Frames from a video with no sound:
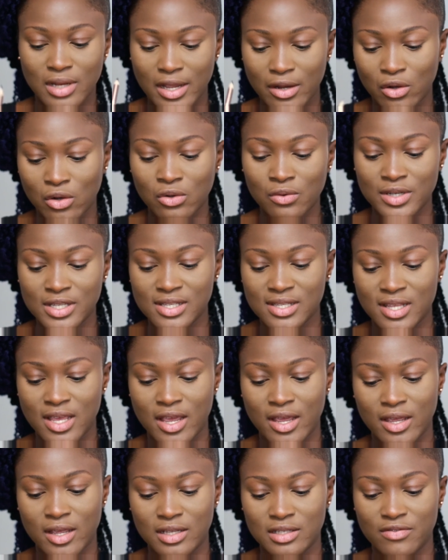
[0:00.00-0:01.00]
I always
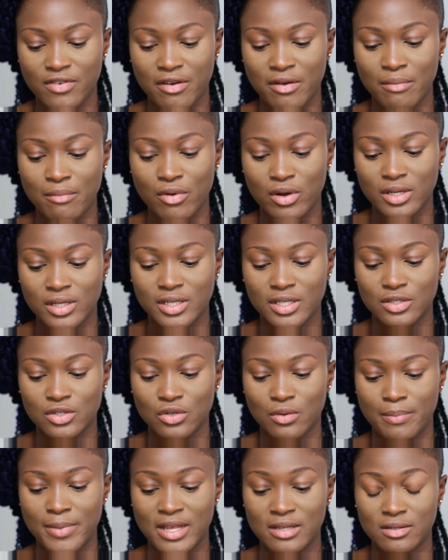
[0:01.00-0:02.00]
say it's very important that
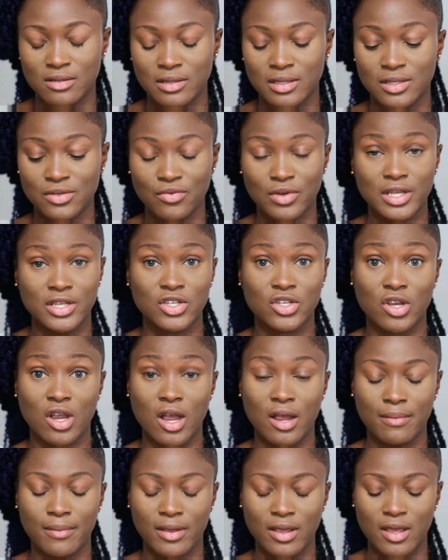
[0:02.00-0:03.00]
your pencil is really
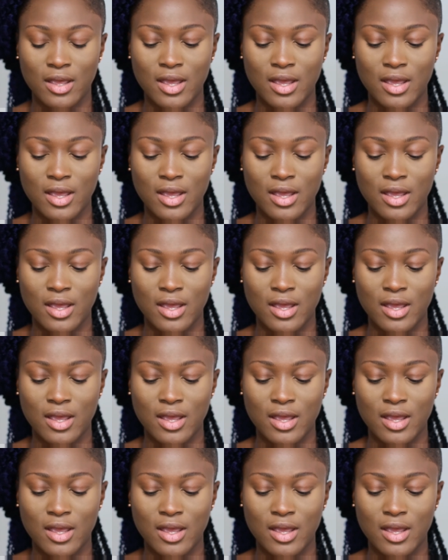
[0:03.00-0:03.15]
sharp.